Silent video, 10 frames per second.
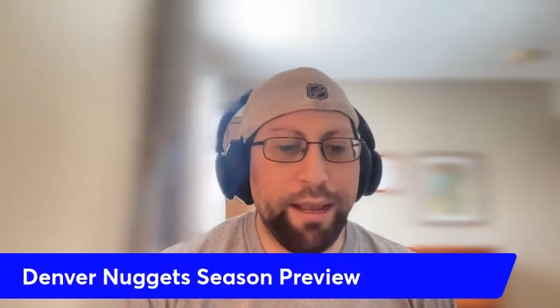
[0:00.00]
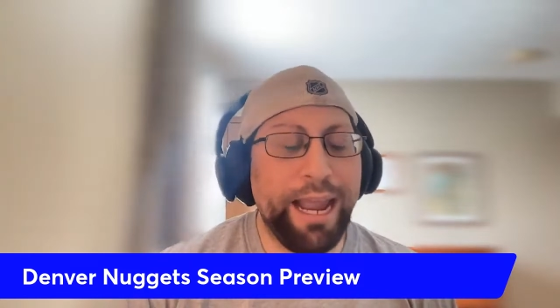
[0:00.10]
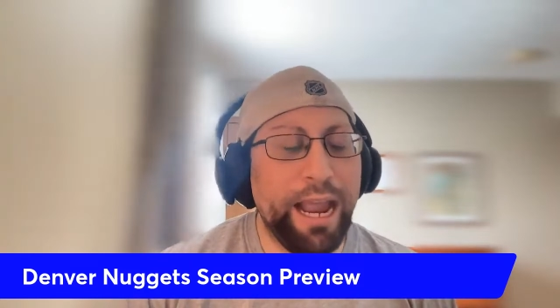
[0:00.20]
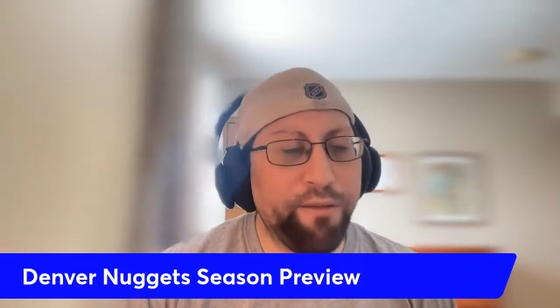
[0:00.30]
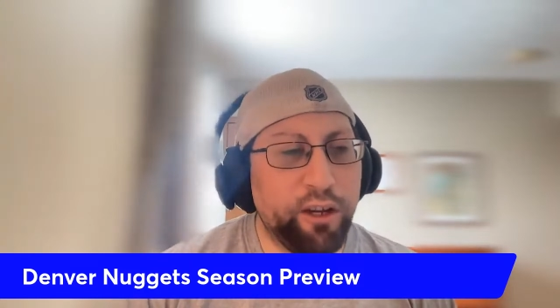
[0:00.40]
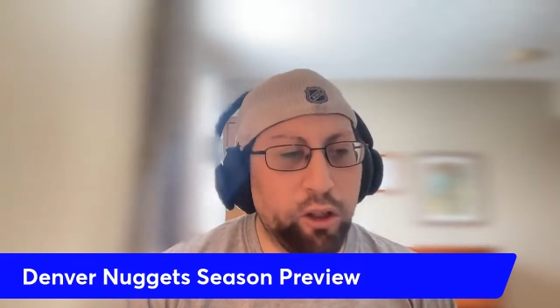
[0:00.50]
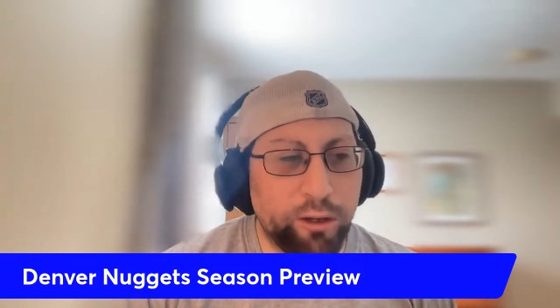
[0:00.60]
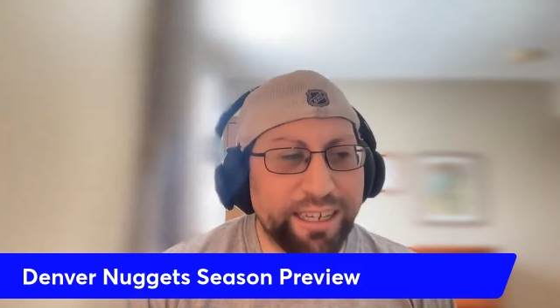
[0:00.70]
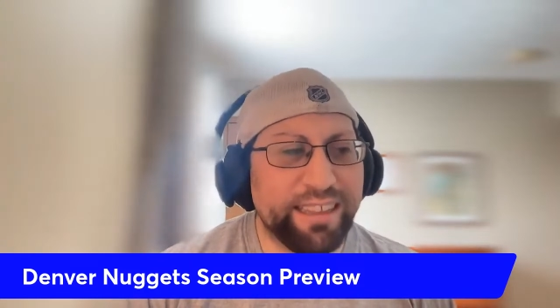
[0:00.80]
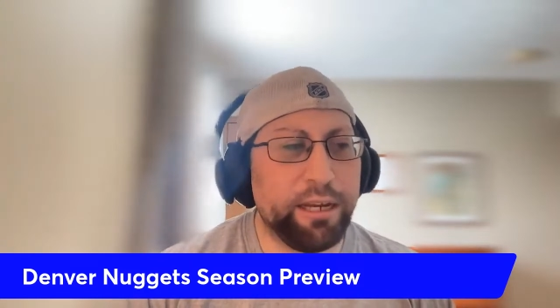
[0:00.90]
if you
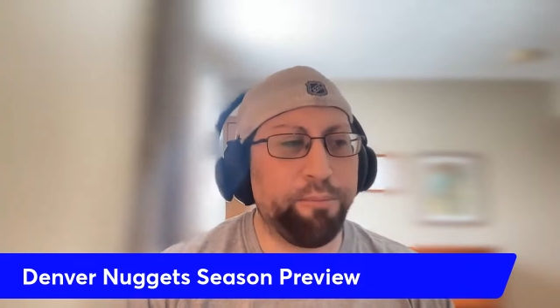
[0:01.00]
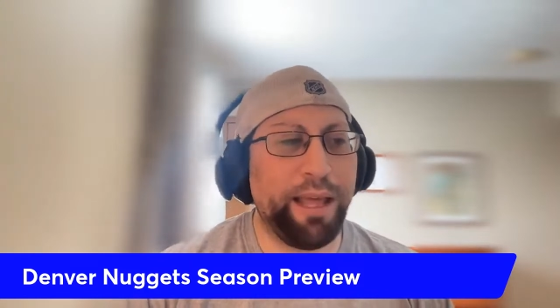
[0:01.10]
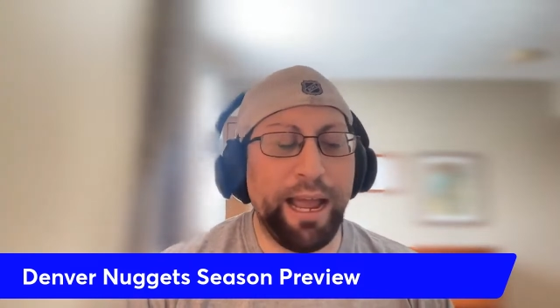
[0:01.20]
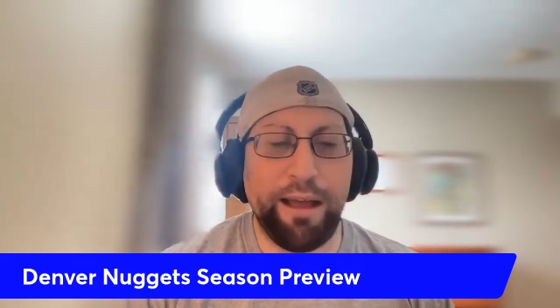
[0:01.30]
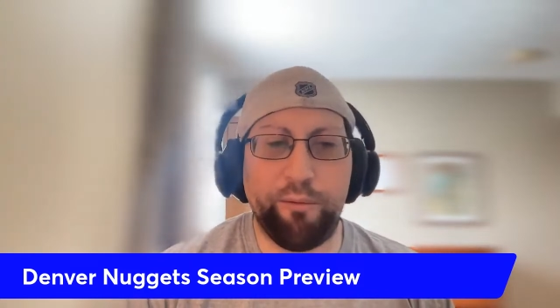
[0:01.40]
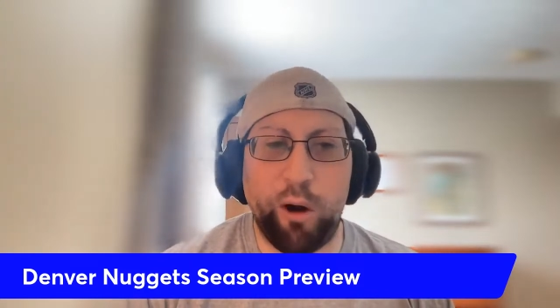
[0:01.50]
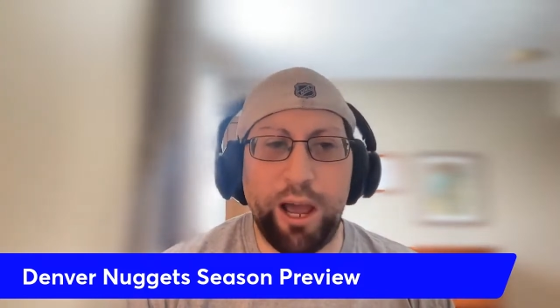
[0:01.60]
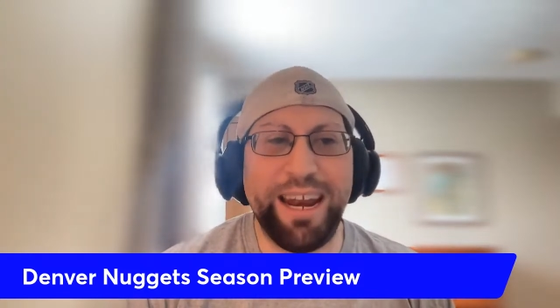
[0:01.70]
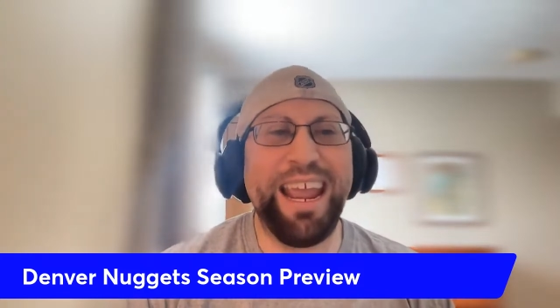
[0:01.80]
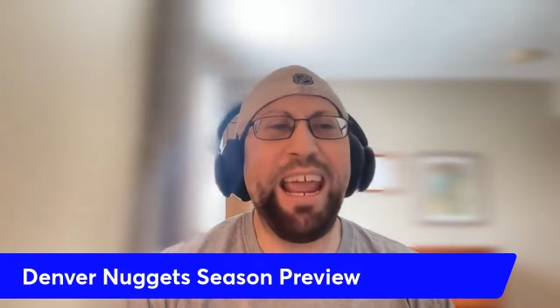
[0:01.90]
look at their playoff
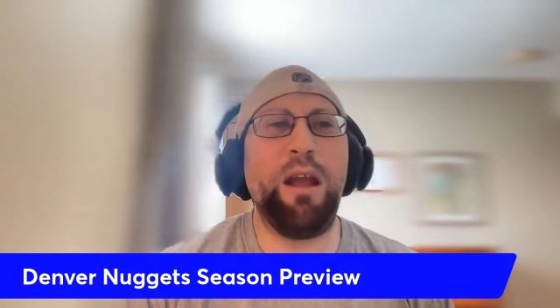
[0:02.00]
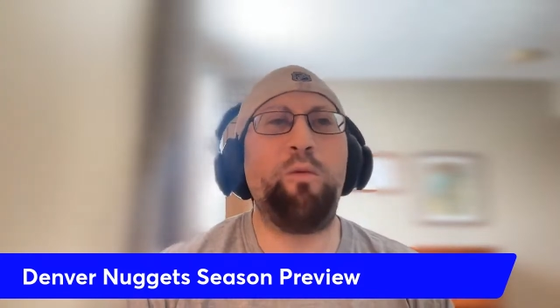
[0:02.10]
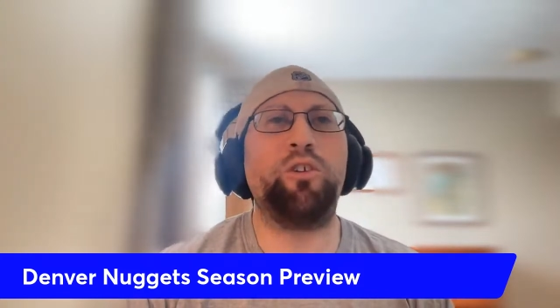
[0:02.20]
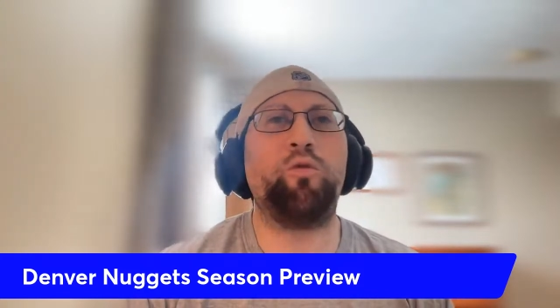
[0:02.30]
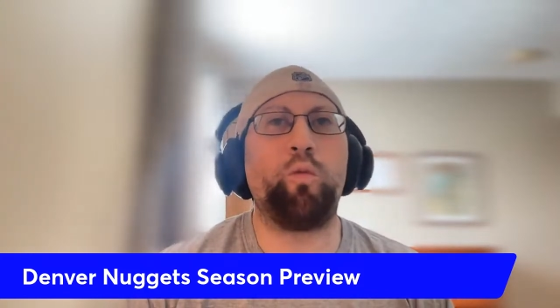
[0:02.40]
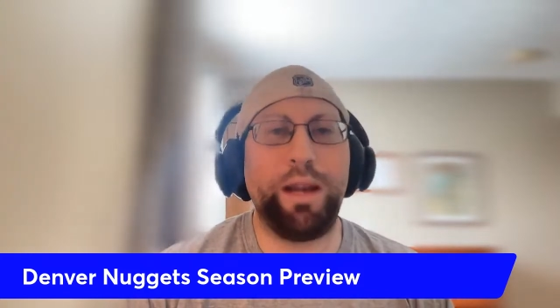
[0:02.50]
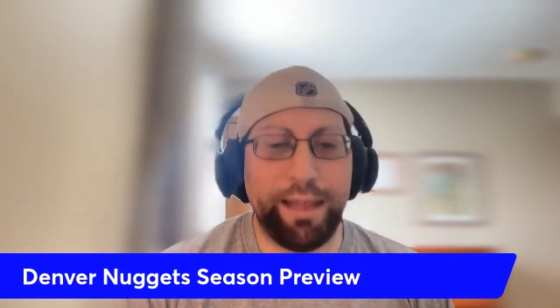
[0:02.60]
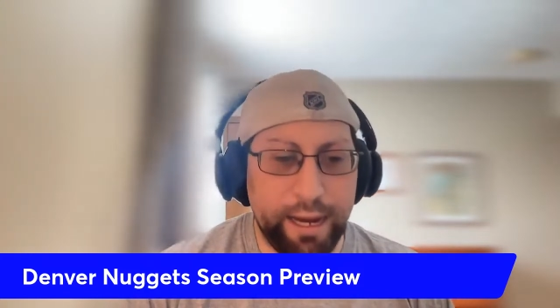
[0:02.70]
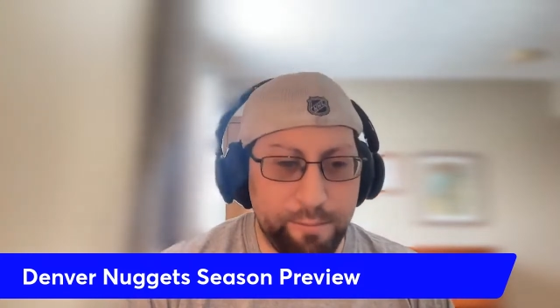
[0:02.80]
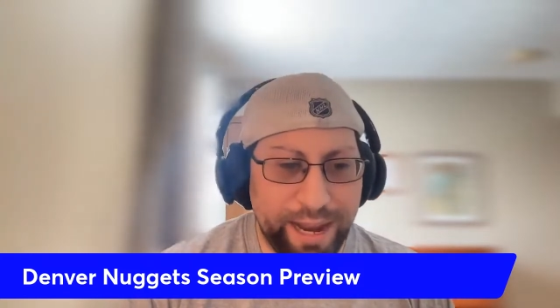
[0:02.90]
run, it was
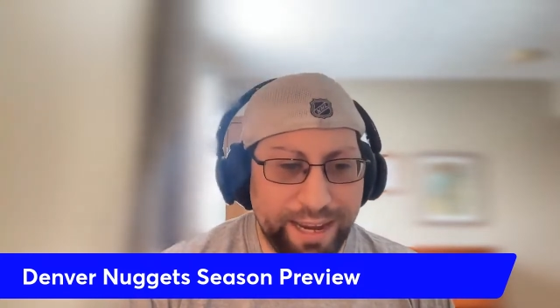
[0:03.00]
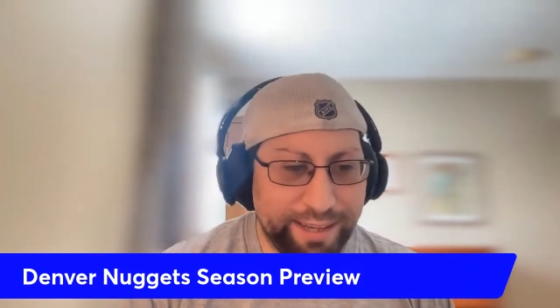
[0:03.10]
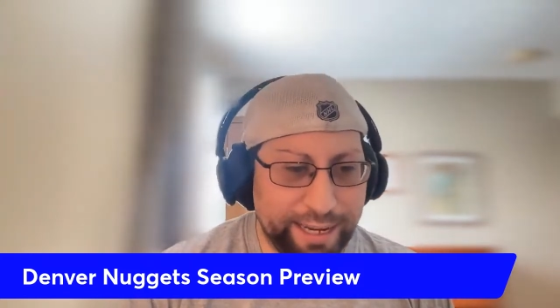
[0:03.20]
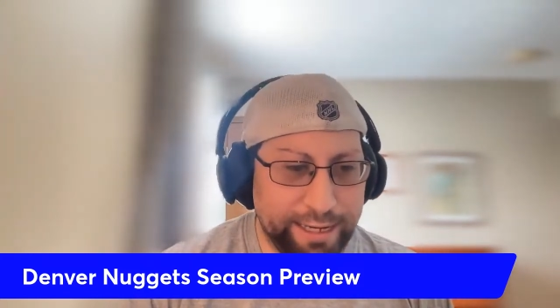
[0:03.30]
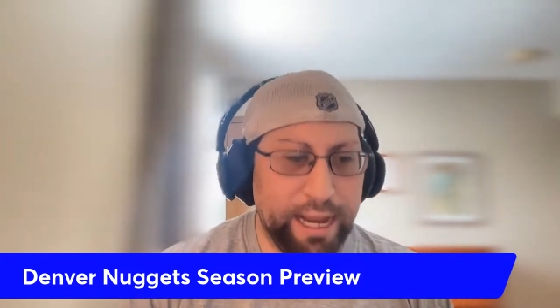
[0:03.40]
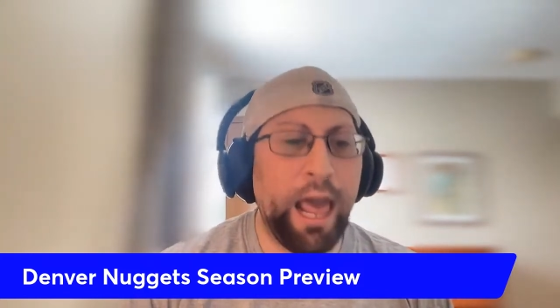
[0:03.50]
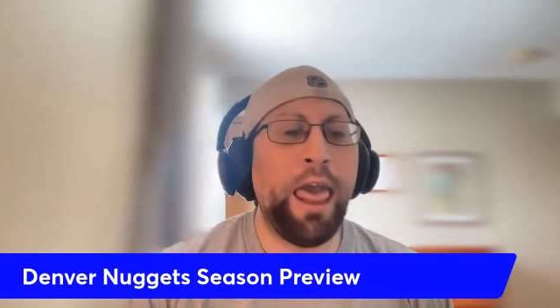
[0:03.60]
really amazing.